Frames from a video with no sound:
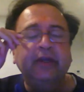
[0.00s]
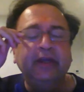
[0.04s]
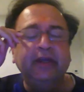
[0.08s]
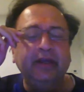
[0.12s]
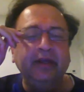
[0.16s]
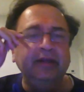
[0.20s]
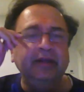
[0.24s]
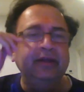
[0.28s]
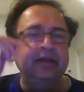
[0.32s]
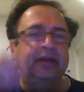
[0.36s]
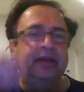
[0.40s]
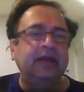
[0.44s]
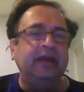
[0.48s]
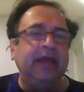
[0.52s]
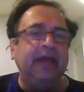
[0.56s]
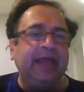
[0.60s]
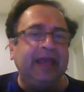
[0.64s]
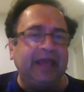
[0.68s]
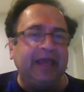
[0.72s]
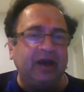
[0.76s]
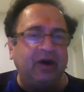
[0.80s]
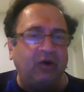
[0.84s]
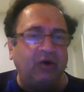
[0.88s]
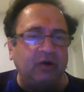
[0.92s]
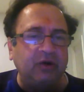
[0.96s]
in
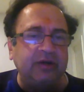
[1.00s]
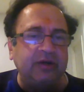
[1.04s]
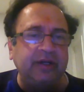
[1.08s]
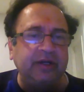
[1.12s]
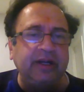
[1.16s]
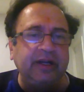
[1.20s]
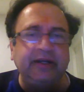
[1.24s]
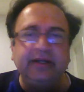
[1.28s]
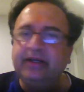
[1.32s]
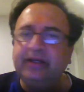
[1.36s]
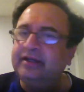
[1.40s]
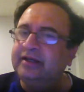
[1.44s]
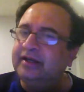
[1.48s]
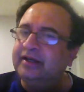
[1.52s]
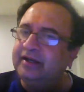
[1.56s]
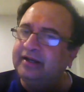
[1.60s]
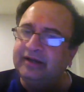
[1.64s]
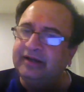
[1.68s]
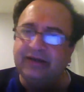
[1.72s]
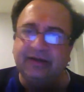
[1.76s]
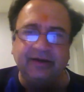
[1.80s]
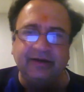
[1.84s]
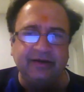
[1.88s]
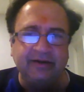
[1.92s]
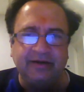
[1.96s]
alternating
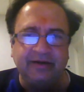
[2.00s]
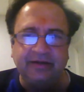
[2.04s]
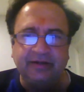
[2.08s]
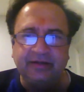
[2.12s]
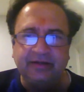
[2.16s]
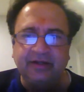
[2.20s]
current.